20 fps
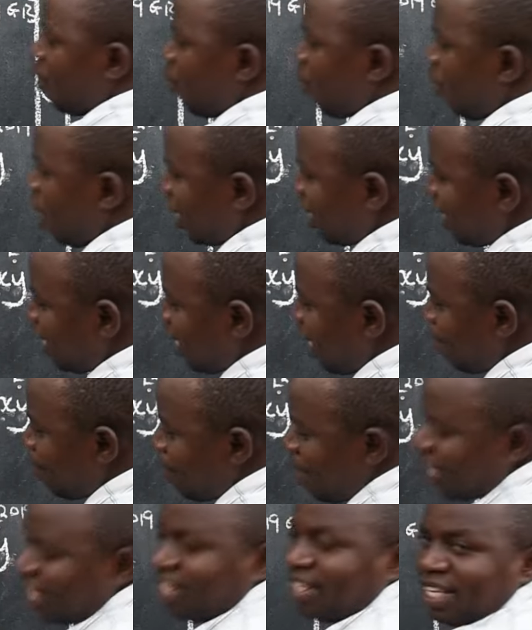What
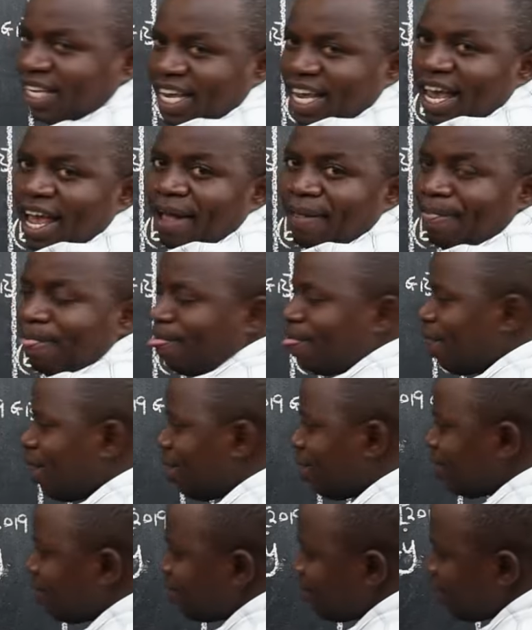number is here?
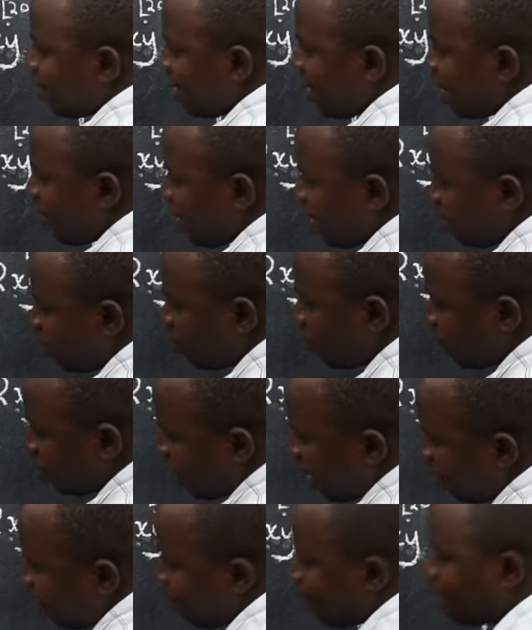There is no
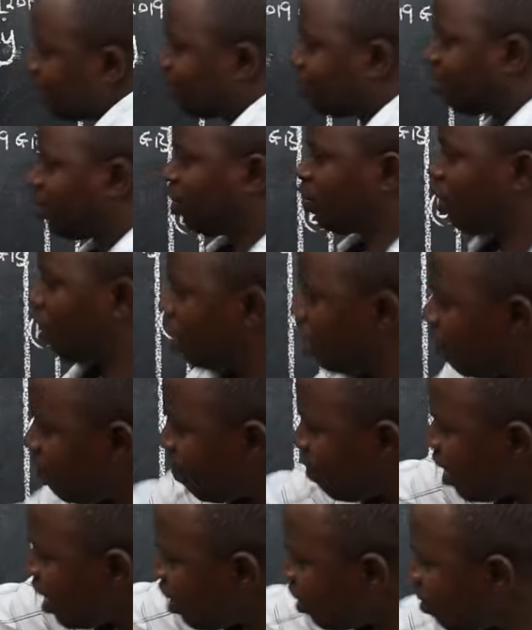number. So
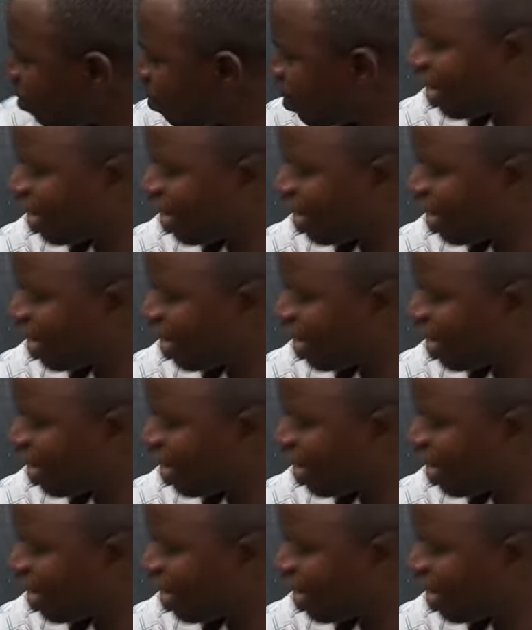if there is no